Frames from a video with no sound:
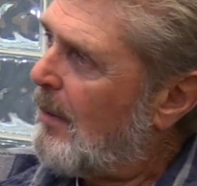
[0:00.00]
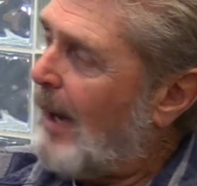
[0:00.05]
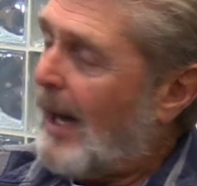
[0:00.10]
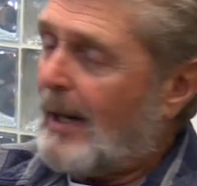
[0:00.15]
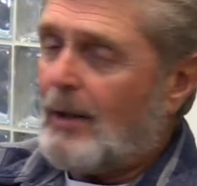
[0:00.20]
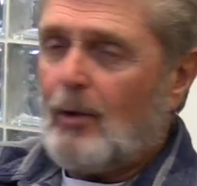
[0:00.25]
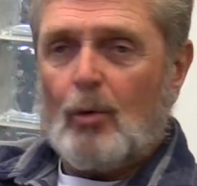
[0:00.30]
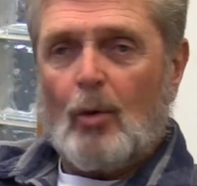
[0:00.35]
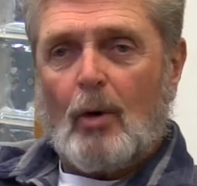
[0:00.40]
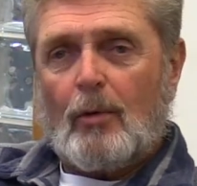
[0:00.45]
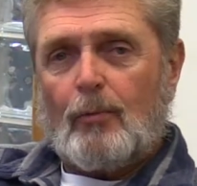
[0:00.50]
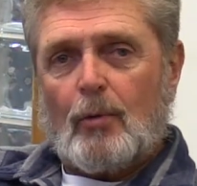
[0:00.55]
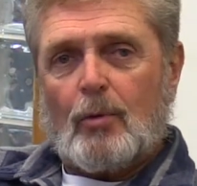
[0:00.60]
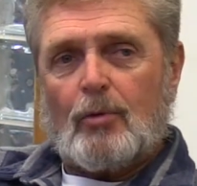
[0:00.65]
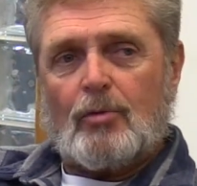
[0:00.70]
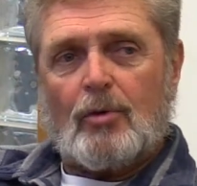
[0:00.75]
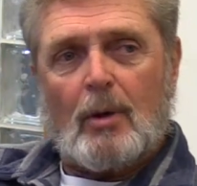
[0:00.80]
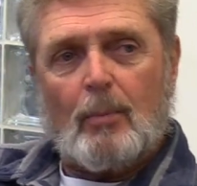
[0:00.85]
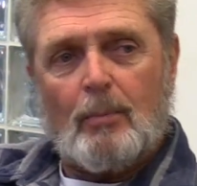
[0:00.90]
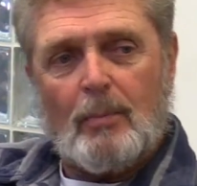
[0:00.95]
I don't know if it
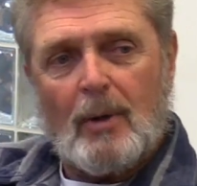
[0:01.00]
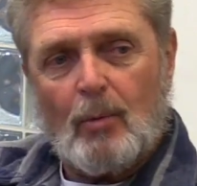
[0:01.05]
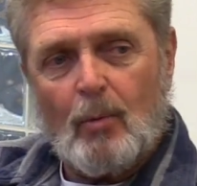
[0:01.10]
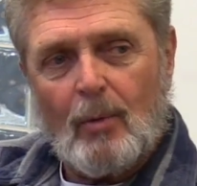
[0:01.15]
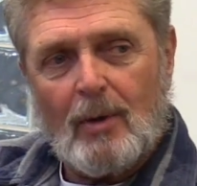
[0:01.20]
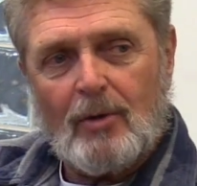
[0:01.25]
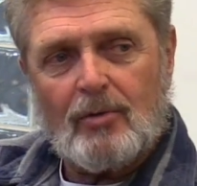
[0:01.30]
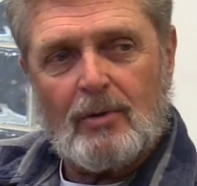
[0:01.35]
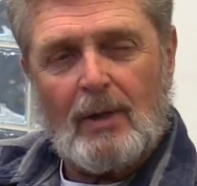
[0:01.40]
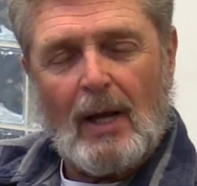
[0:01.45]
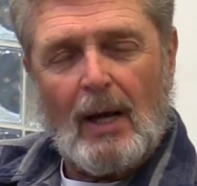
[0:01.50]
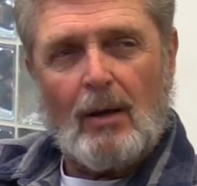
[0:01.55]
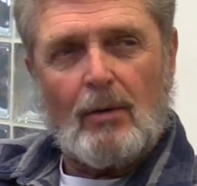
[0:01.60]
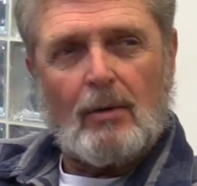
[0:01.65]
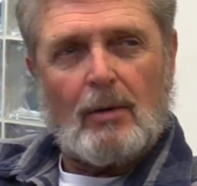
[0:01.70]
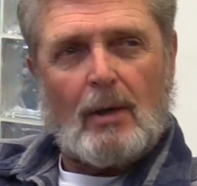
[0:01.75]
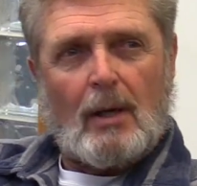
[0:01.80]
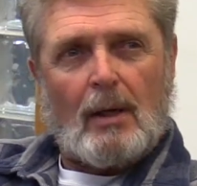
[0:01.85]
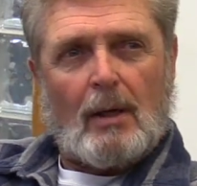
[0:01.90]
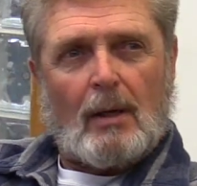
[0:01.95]
was in a Midwest
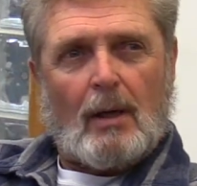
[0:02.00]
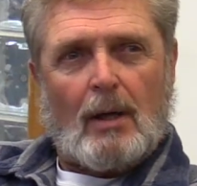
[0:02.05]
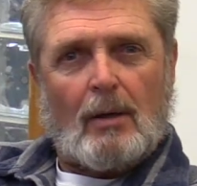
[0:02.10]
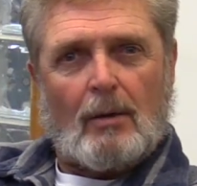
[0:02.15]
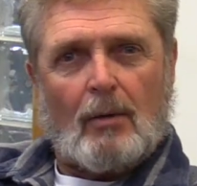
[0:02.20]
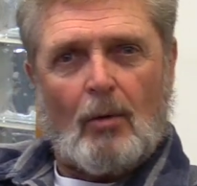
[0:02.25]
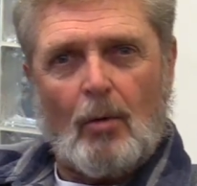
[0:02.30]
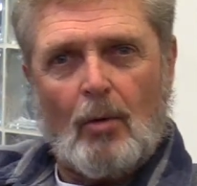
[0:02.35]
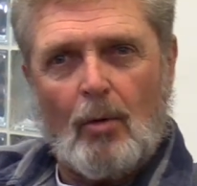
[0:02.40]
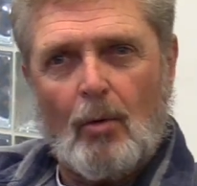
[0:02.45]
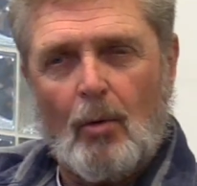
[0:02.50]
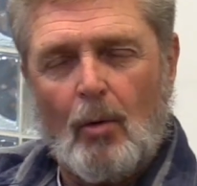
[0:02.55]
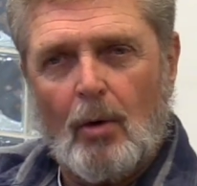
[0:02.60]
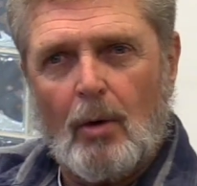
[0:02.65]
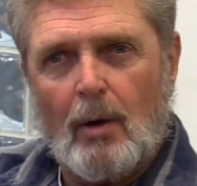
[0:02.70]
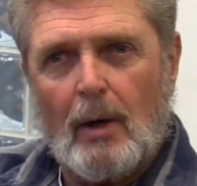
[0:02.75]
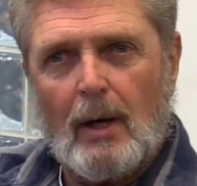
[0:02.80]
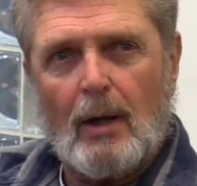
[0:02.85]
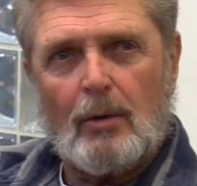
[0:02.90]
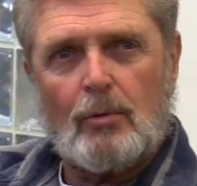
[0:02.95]

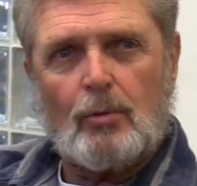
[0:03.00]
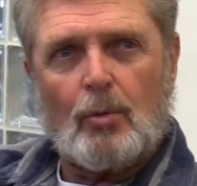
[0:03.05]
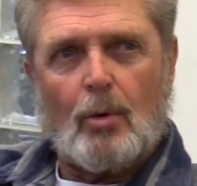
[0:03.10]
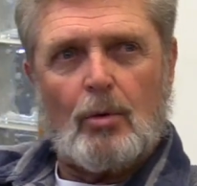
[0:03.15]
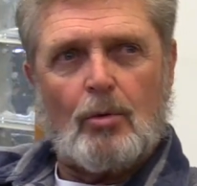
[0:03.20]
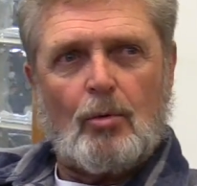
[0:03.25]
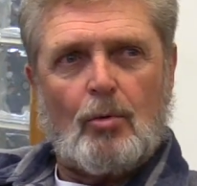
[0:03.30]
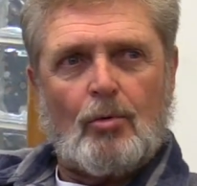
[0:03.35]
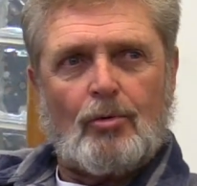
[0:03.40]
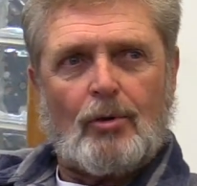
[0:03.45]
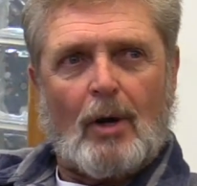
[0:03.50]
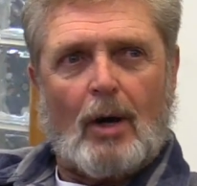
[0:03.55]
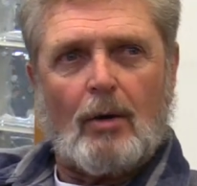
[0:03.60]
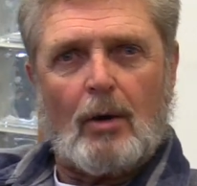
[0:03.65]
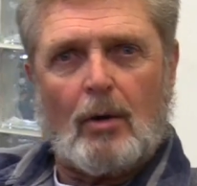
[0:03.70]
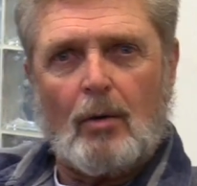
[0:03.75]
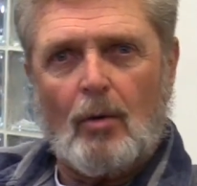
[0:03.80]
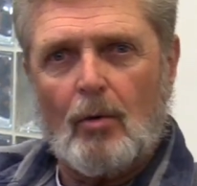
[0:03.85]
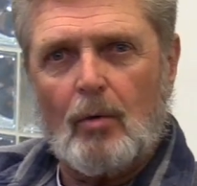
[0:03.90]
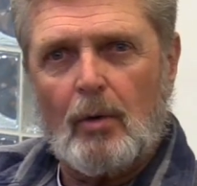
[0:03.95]
or an Outdoor News
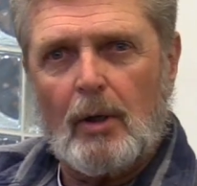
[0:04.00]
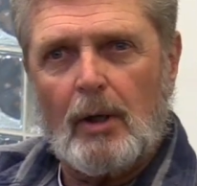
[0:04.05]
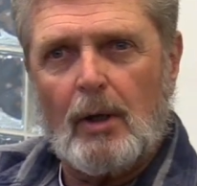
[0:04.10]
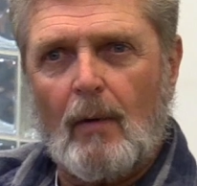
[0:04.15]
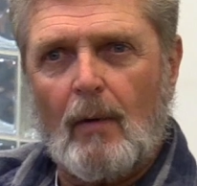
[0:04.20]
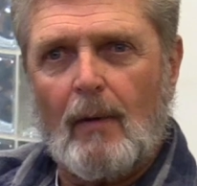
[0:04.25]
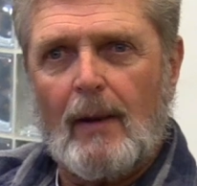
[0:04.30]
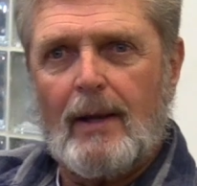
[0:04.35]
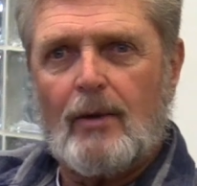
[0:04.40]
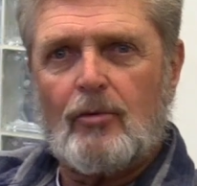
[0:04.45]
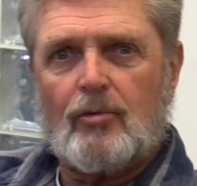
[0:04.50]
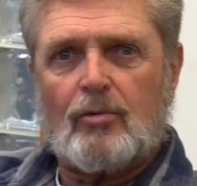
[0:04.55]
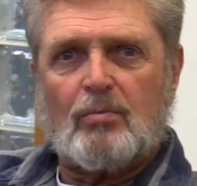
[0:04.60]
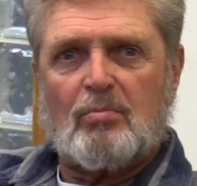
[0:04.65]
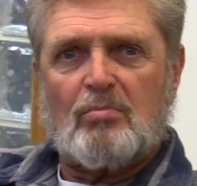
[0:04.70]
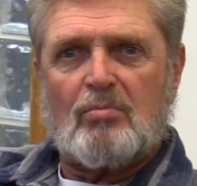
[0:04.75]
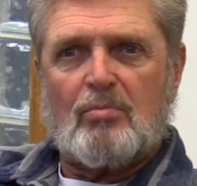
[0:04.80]
article last